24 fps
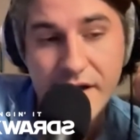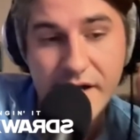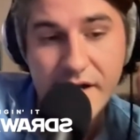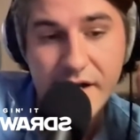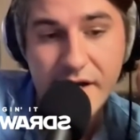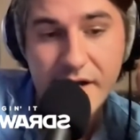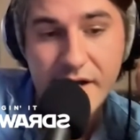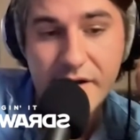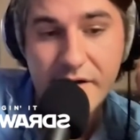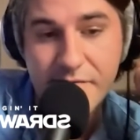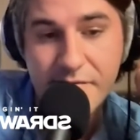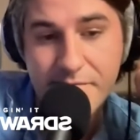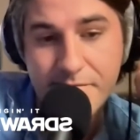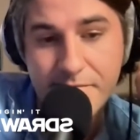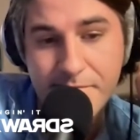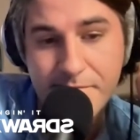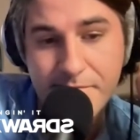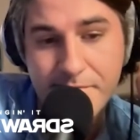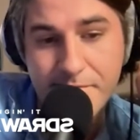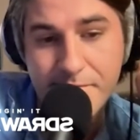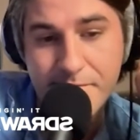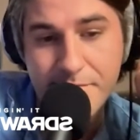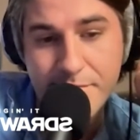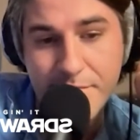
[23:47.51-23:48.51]
Um,
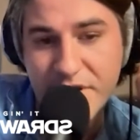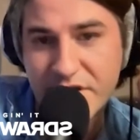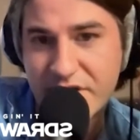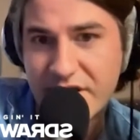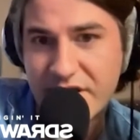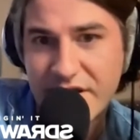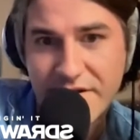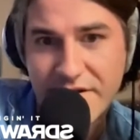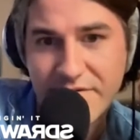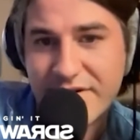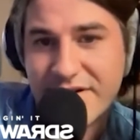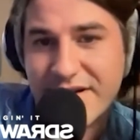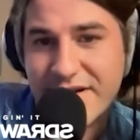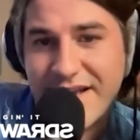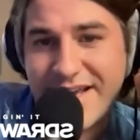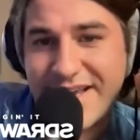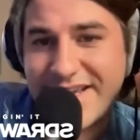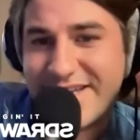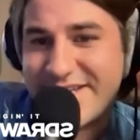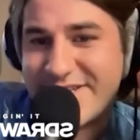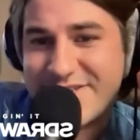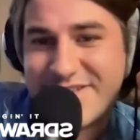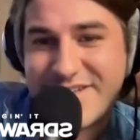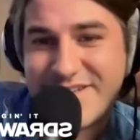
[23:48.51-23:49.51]
but then
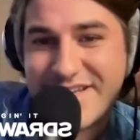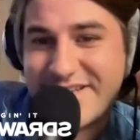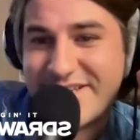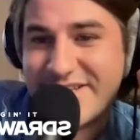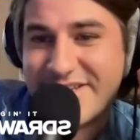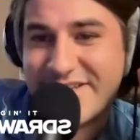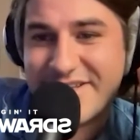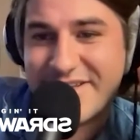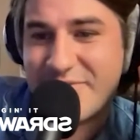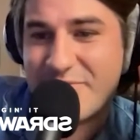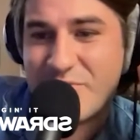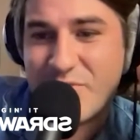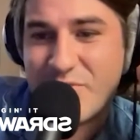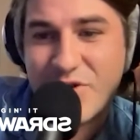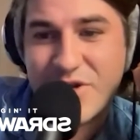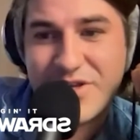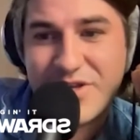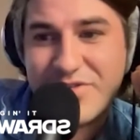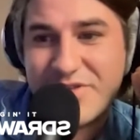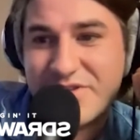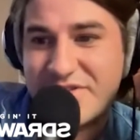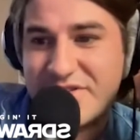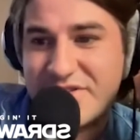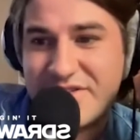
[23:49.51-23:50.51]
I just had to like
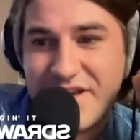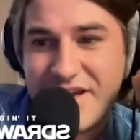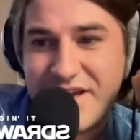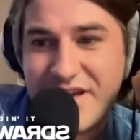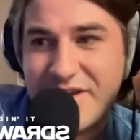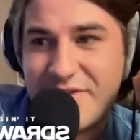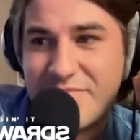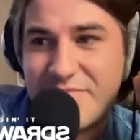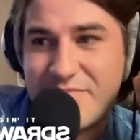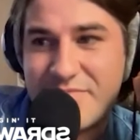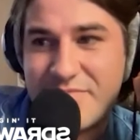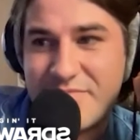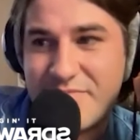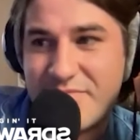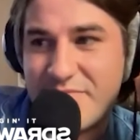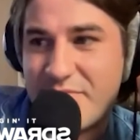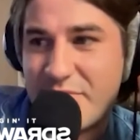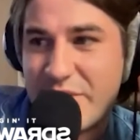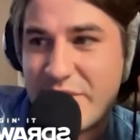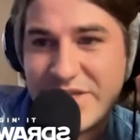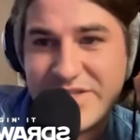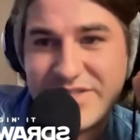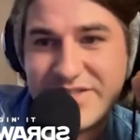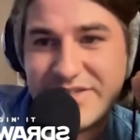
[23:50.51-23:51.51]
play the same
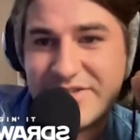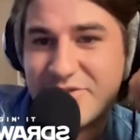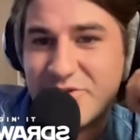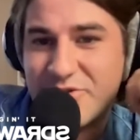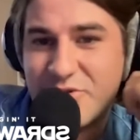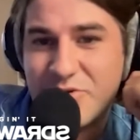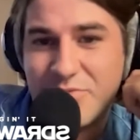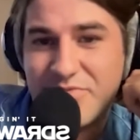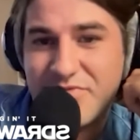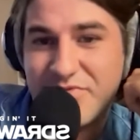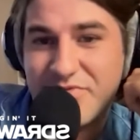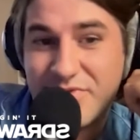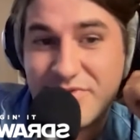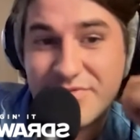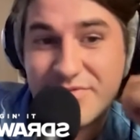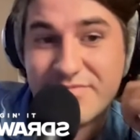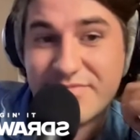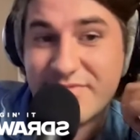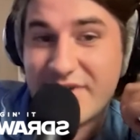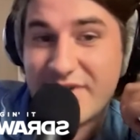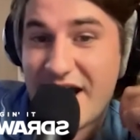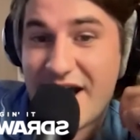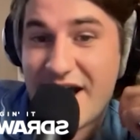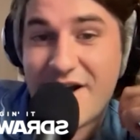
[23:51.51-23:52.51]
basic loop for
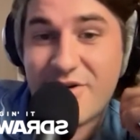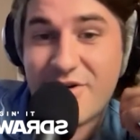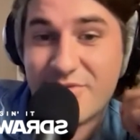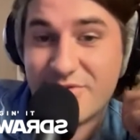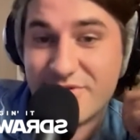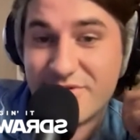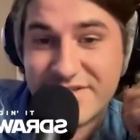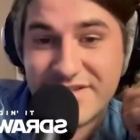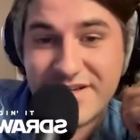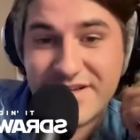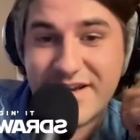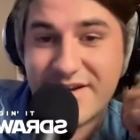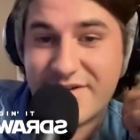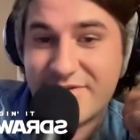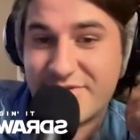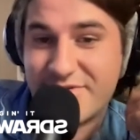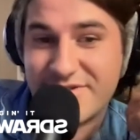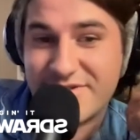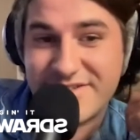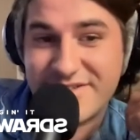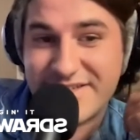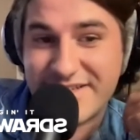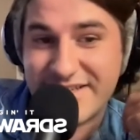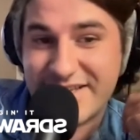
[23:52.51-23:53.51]
hours and
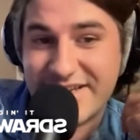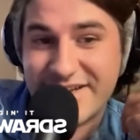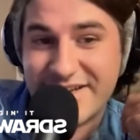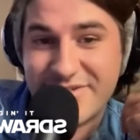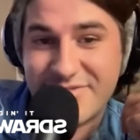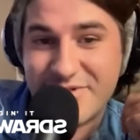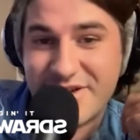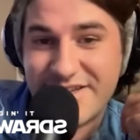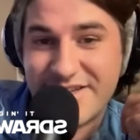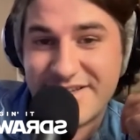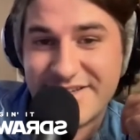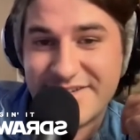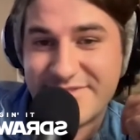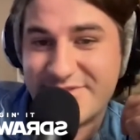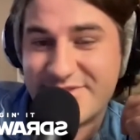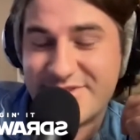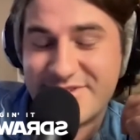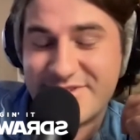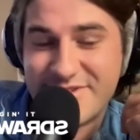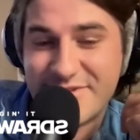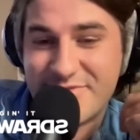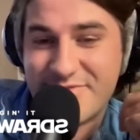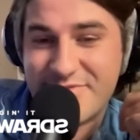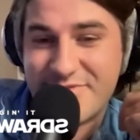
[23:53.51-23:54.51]
hours to get it right. It
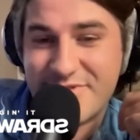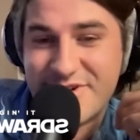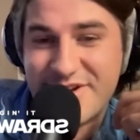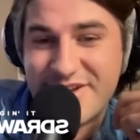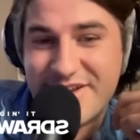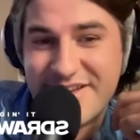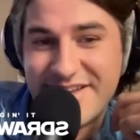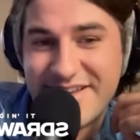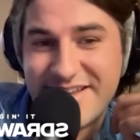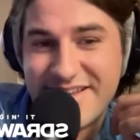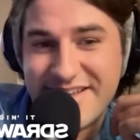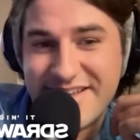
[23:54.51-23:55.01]
was so funny.